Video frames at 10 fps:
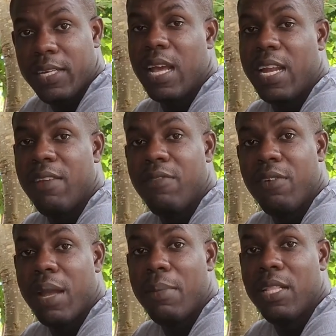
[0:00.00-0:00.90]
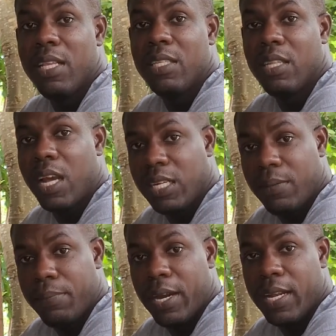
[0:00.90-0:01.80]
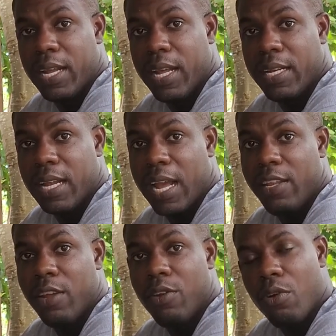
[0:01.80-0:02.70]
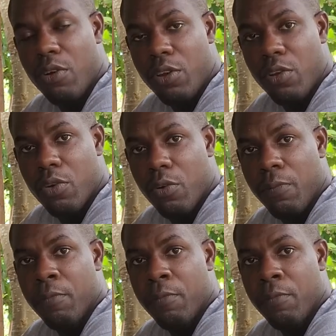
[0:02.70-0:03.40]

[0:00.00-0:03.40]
And if the rabbit is not pregnant and you don't know,